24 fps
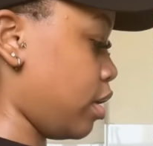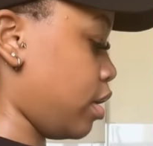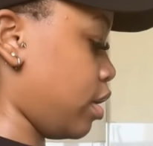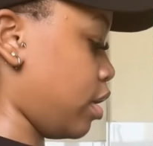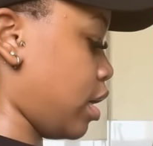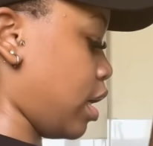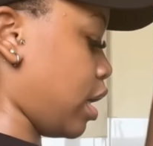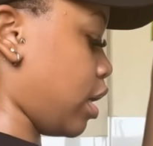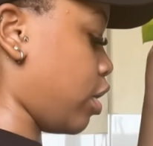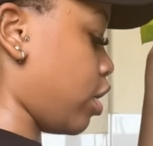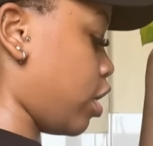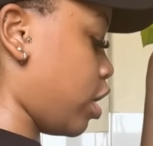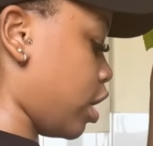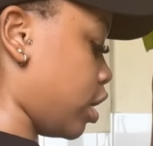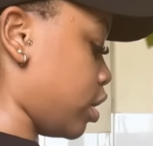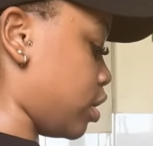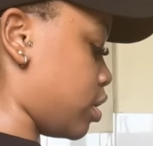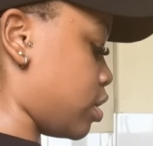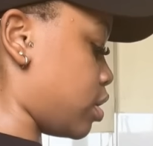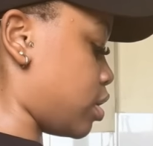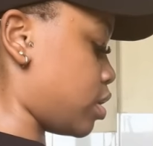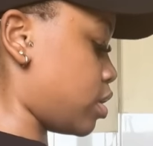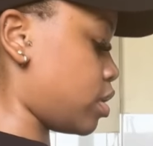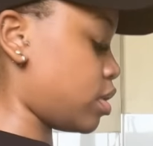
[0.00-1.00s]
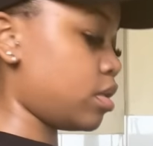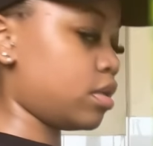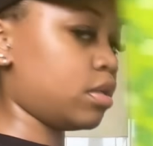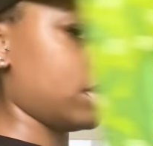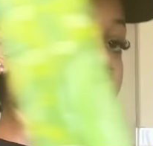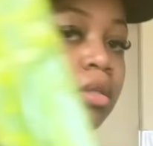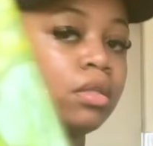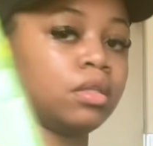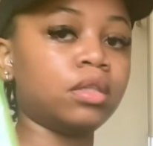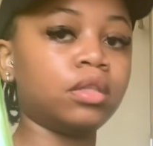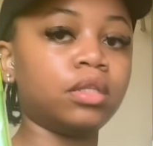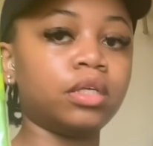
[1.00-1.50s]
I got
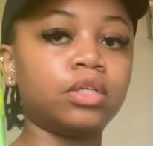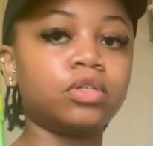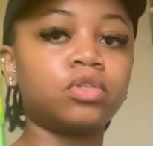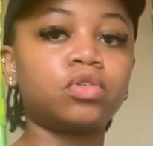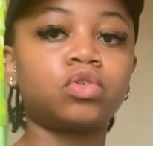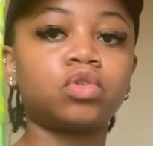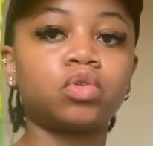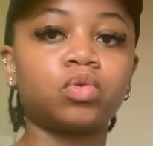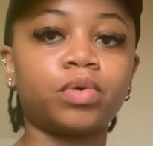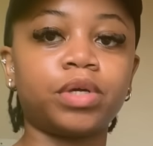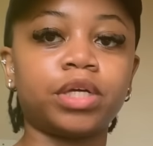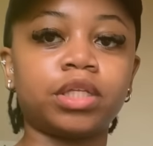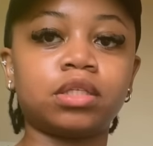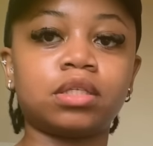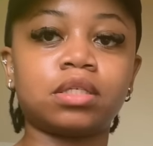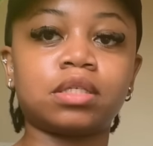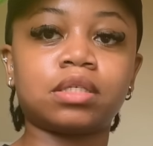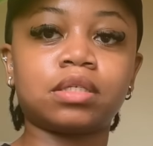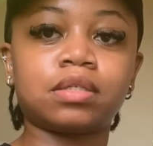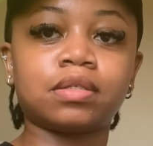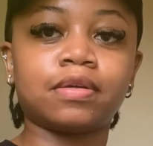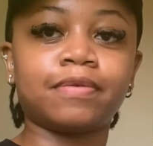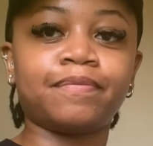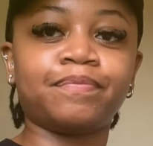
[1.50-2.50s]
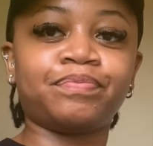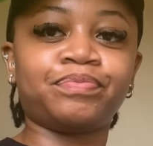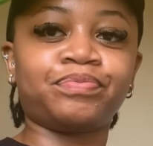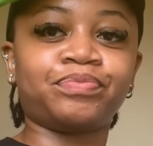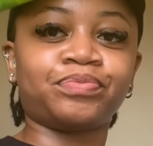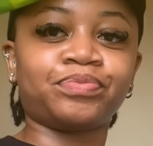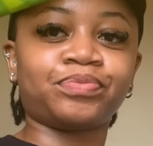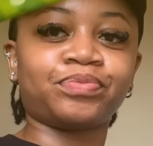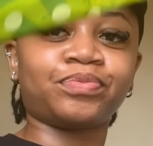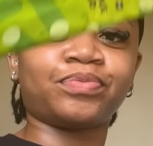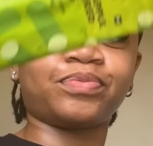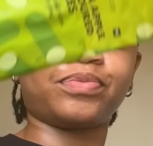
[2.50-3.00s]
these sweets
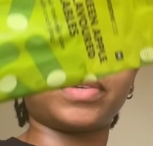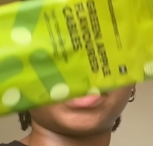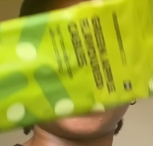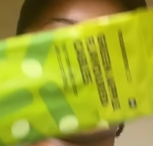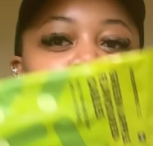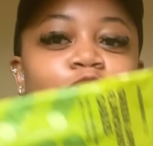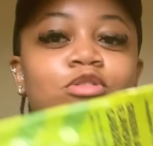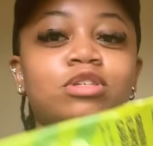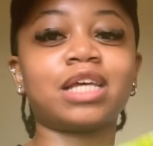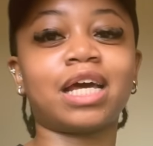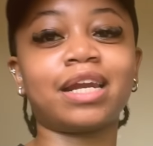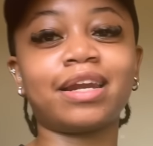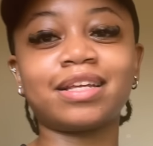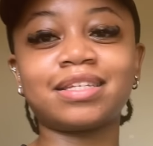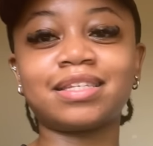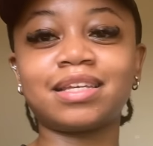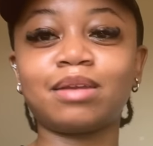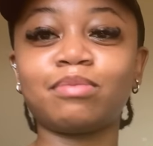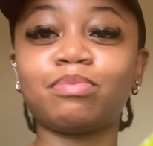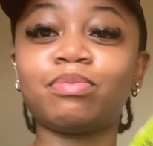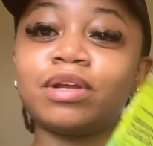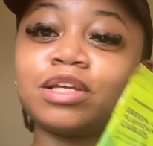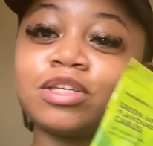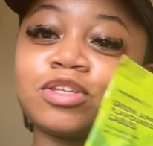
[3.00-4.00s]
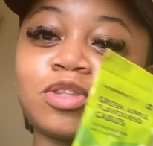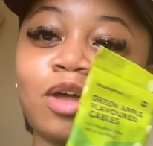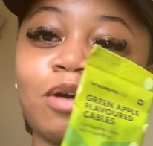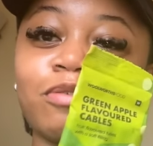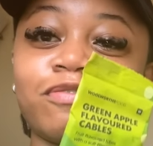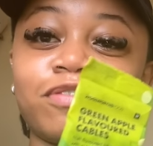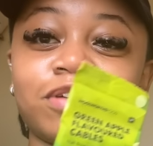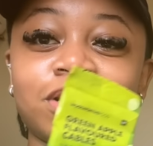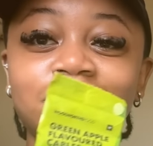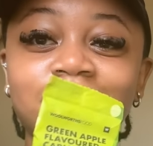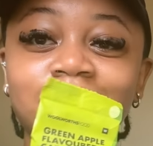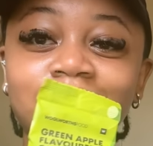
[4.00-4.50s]
Lusanda said, please stop
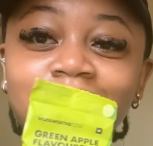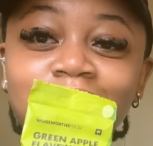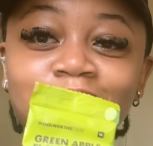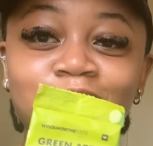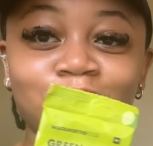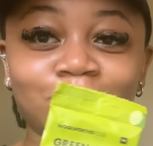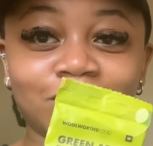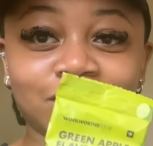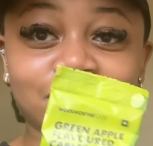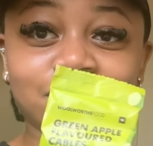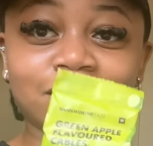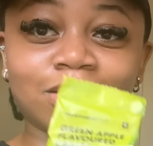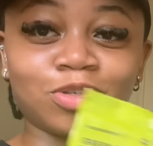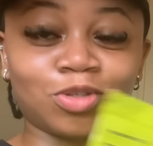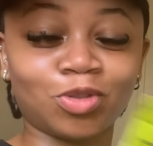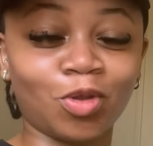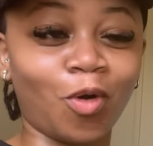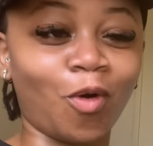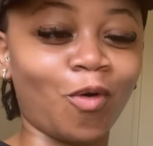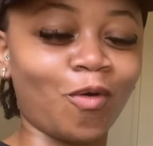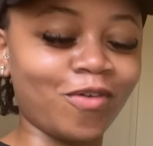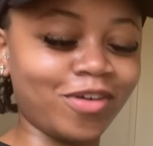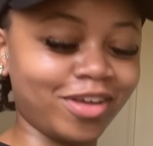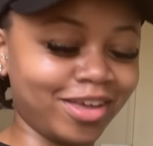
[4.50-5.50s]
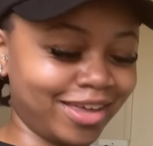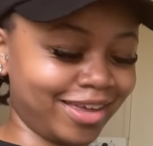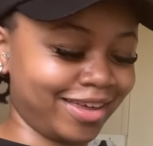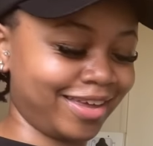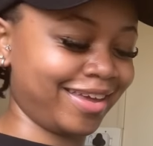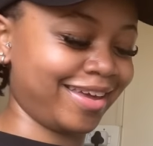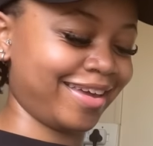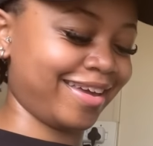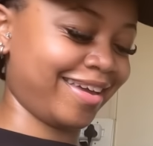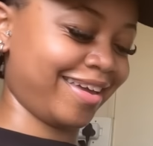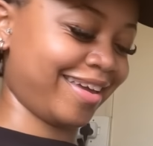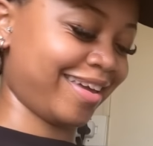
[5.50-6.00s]
finishing these seats in the store.
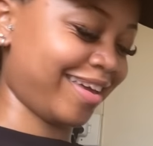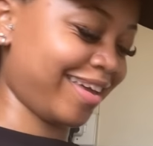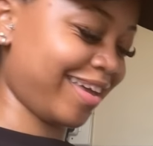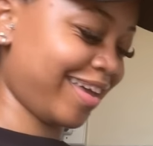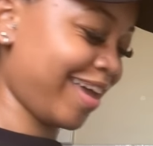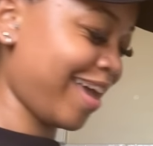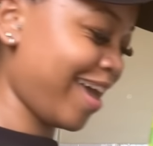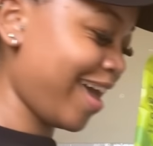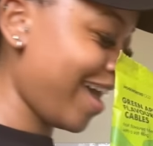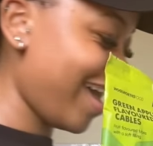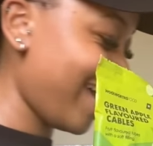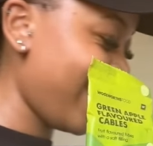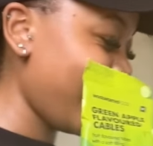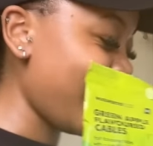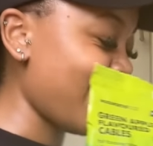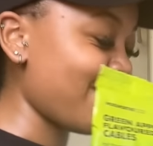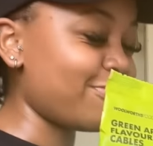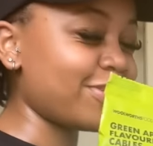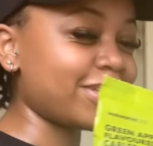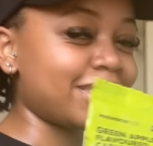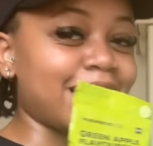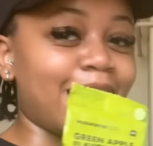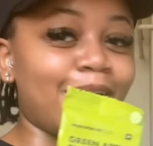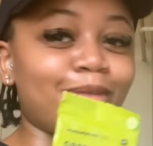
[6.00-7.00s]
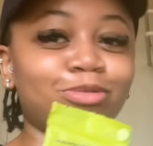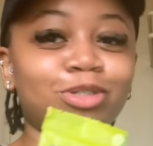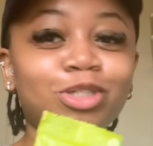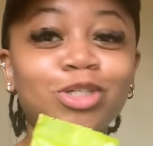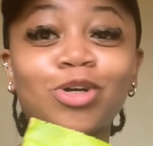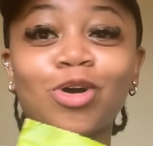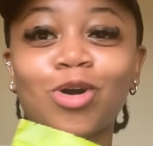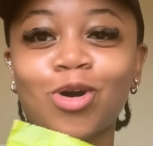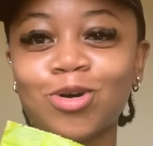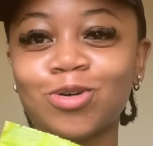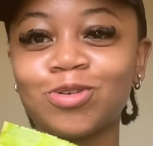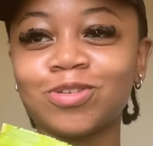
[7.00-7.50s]
every time she
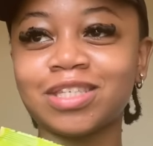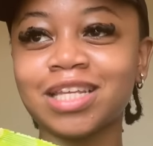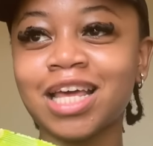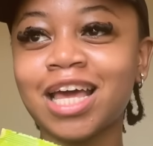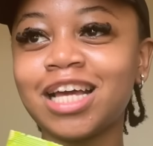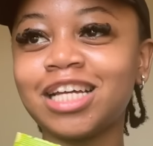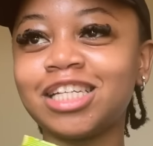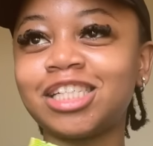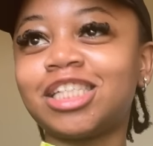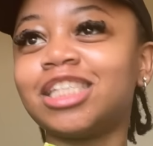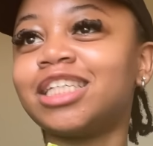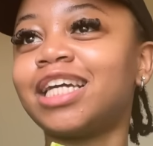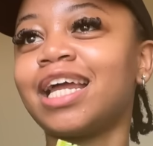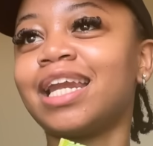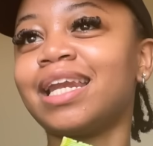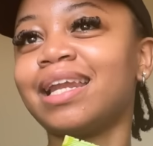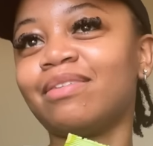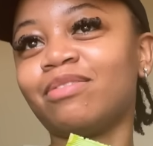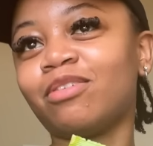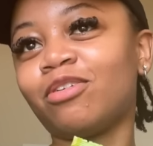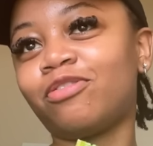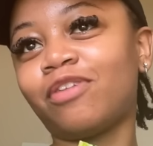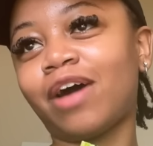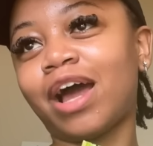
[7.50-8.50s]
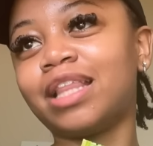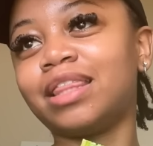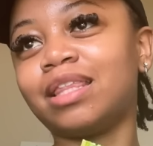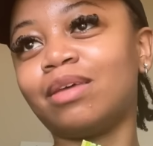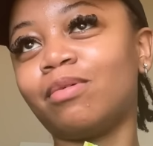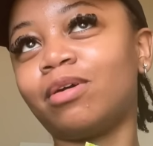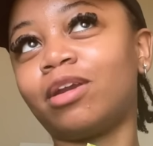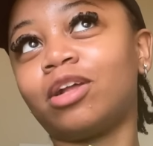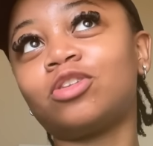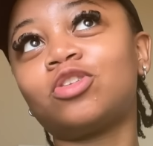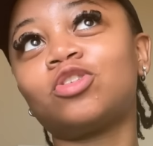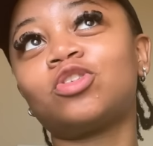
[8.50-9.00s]
goes, she can never find them.
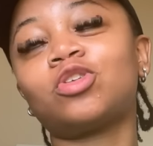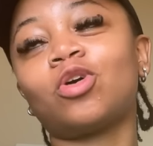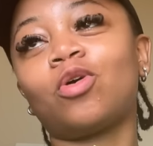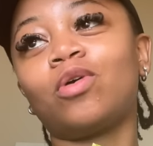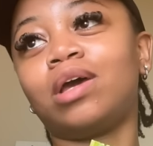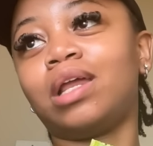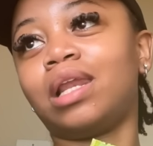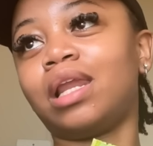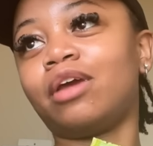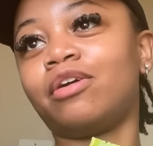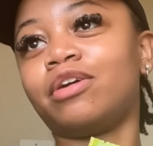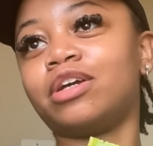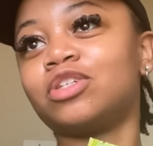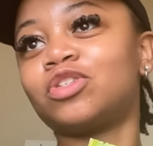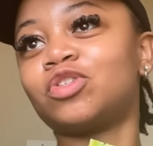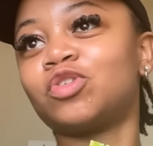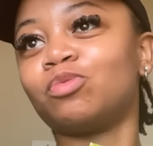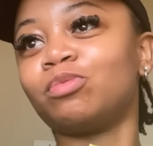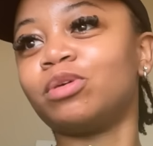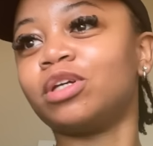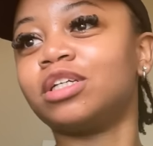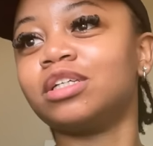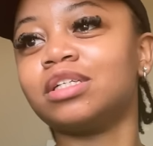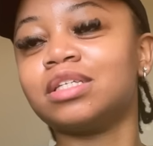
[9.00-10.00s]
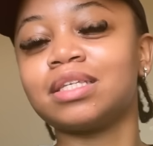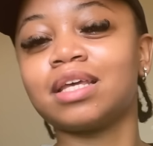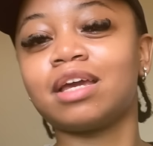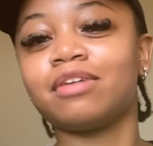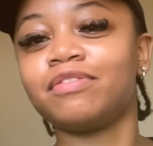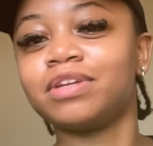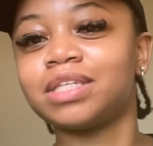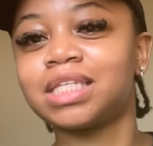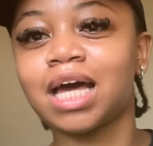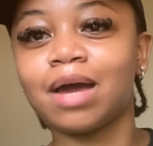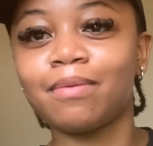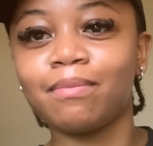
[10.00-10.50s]
And it's so hilarious to me because
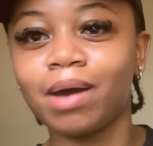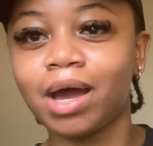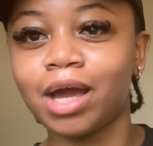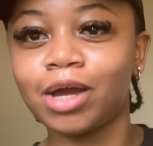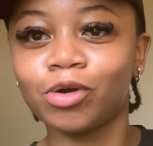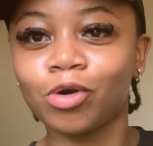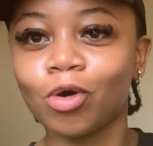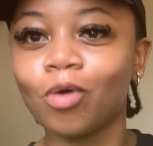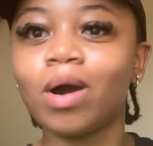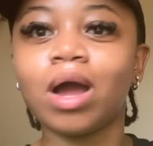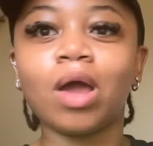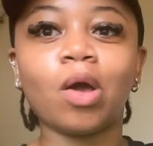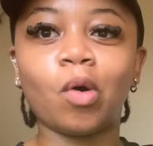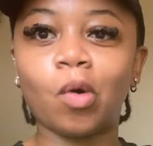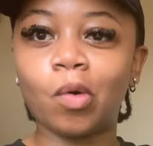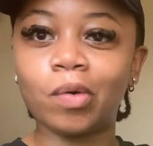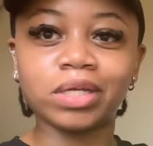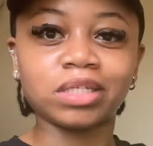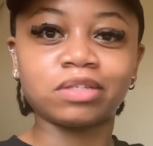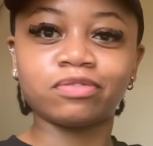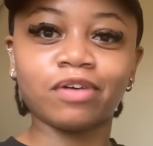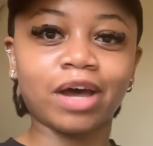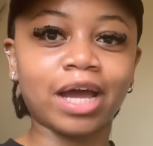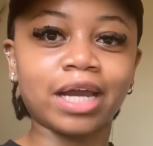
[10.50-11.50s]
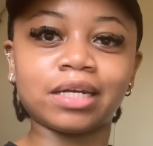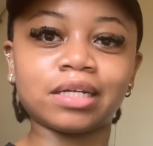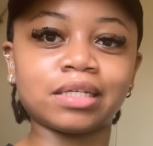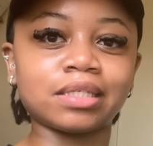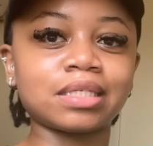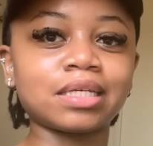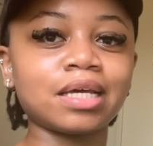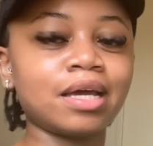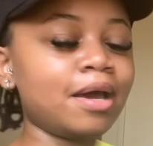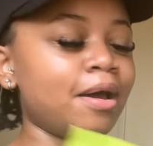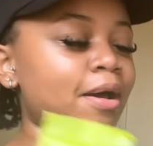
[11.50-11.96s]
every time I go, I always find it.